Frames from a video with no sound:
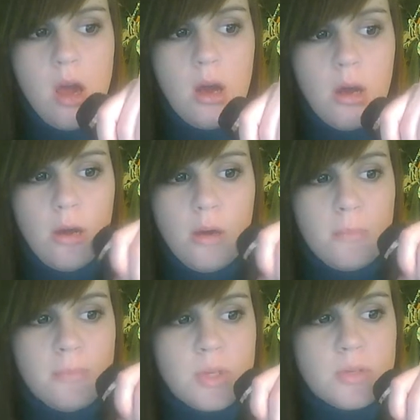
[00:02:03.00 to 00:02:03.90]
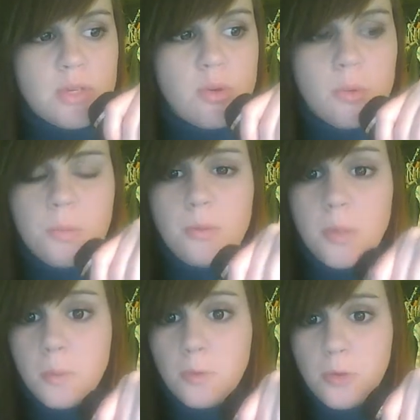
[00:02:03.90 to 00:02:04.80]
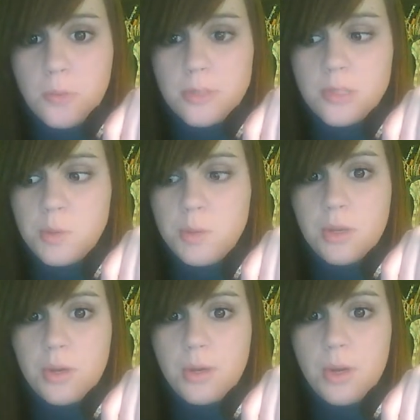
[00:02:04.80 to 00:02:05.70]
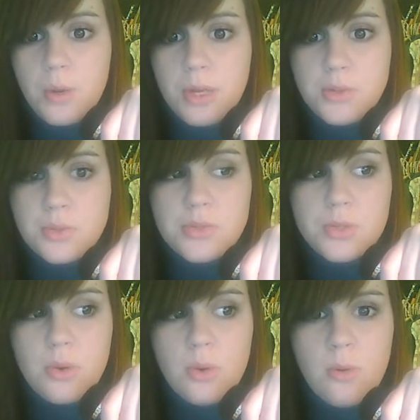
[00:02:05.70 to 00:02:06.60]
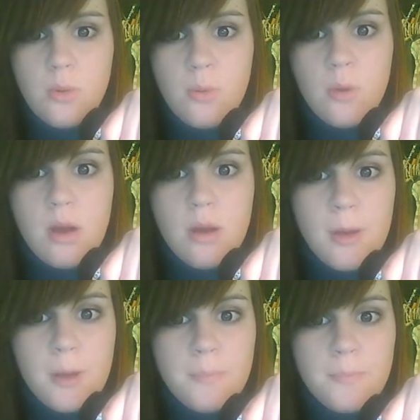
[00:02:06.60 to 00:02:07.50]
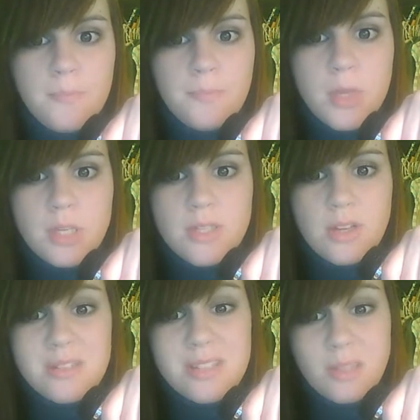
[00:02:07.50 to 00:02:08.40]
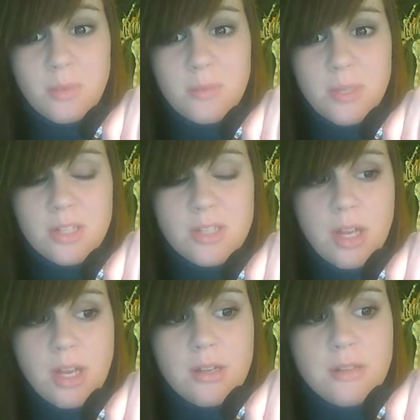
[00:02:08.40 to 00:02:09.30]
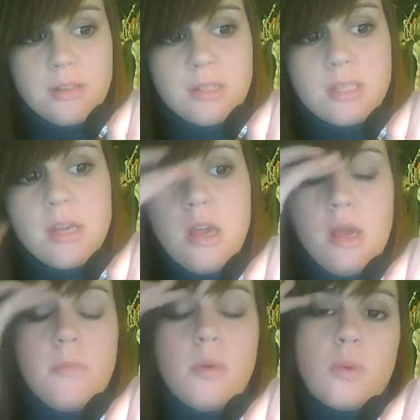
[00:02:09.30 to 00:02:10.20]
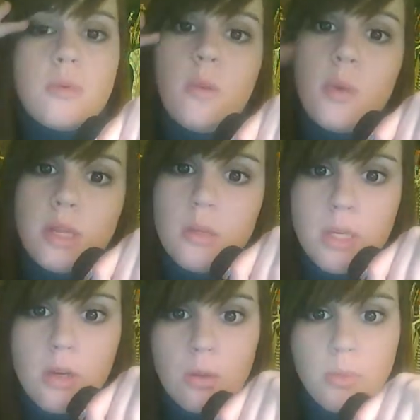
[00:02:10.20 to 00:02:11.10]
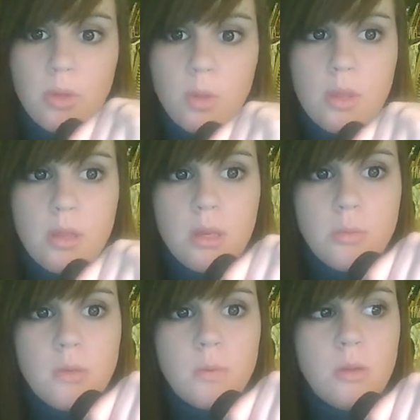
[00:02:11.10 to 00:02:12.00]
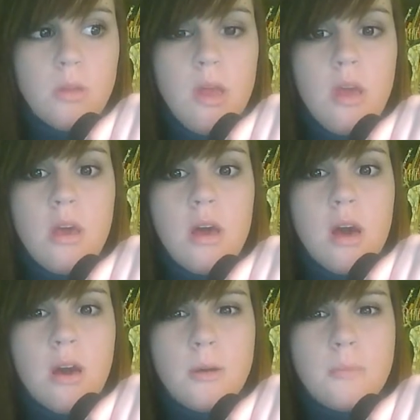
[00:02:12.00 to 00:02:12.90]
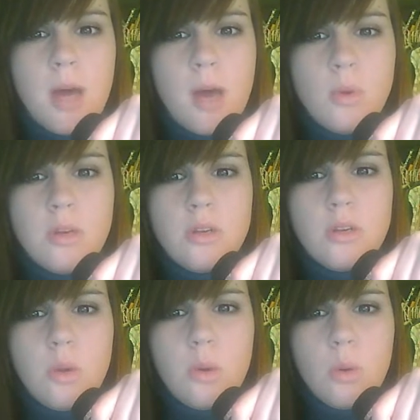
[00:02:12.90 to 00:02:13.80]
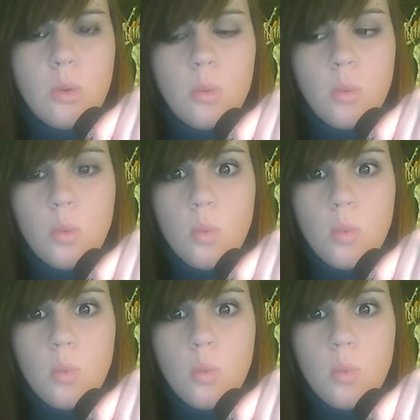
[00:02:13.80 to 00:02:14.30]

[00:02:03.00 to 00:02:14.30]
There's a group of people from my school that are going, so it's not just going to be me and Cheyenne, but we're probably going to be carpooling with a lot of people. I want to know